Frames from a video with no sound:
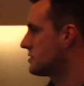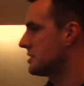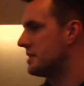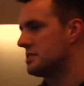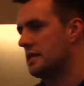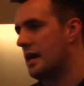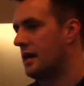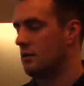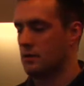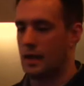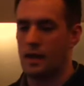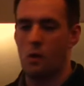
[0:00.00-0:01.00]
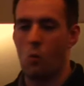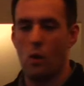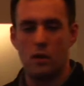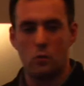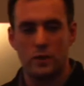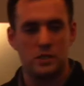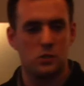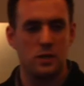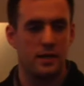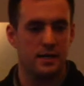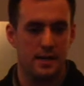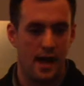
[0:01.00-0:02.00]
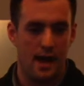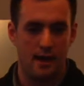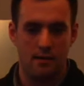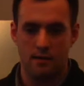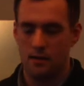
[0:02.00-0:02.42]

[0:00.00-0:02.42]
let's say I get one retweet a day.